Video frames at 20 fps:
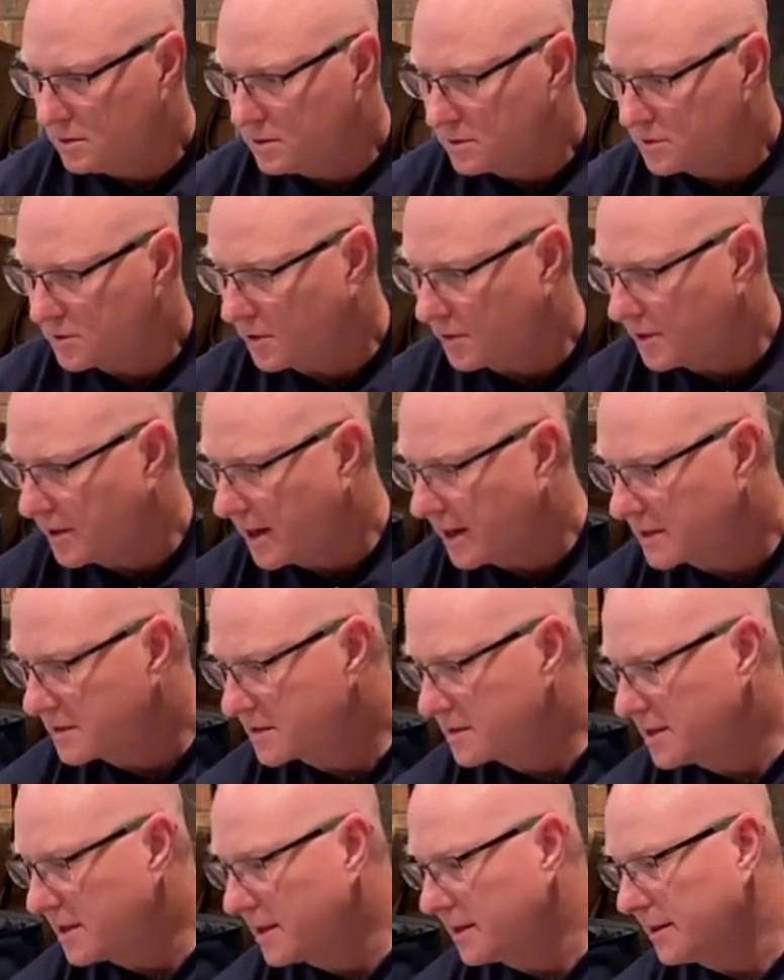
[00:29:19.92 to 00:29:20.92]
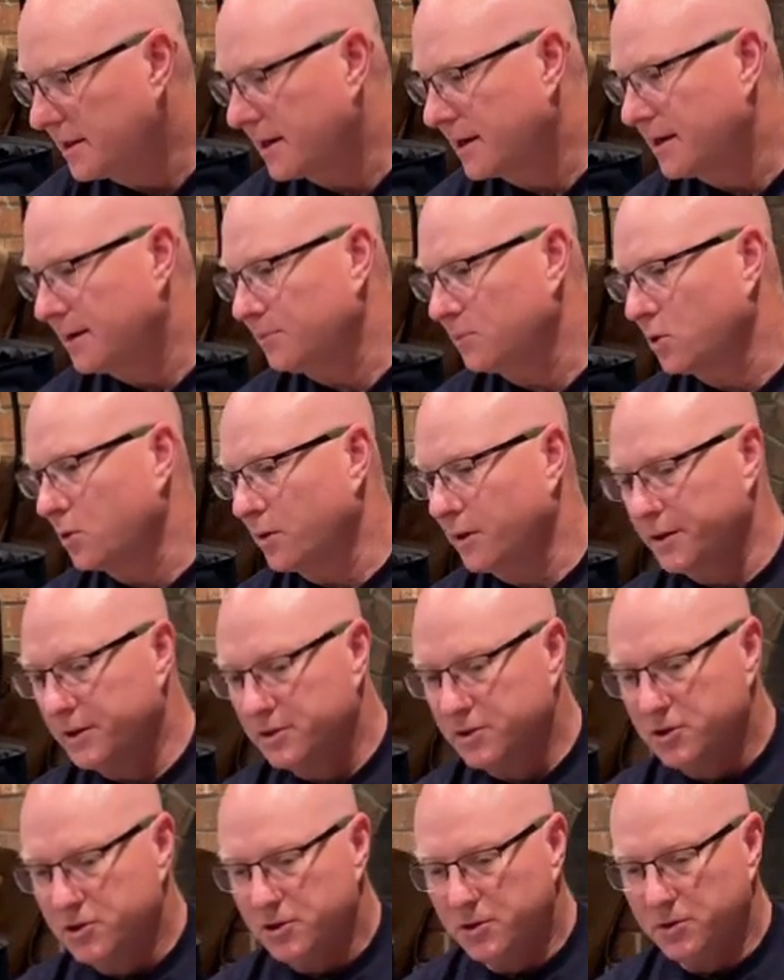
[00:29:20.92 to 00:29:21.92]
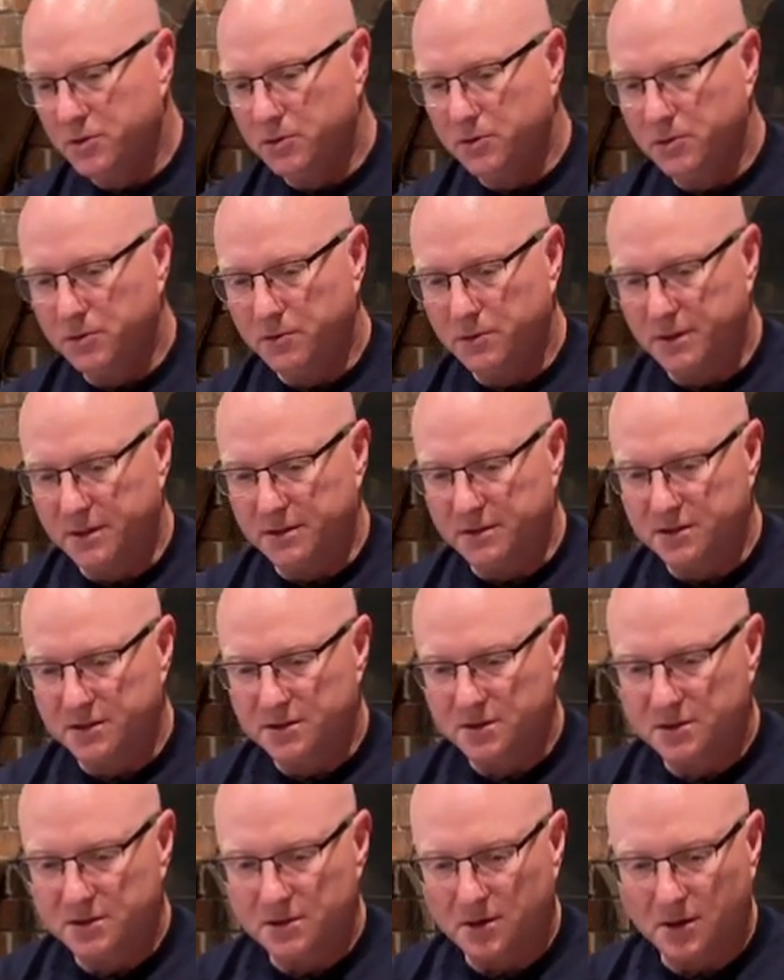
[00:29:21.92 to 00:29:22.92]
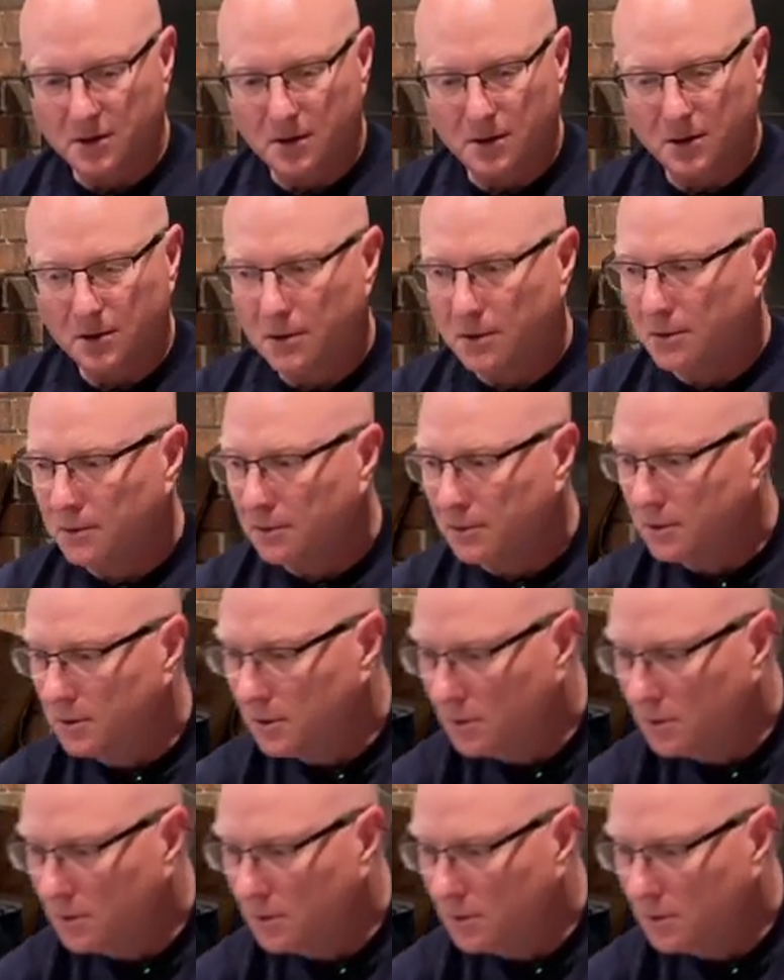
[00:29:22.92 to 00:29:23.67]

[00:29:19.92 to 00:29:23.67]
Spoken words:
So the next thing that I'm going to install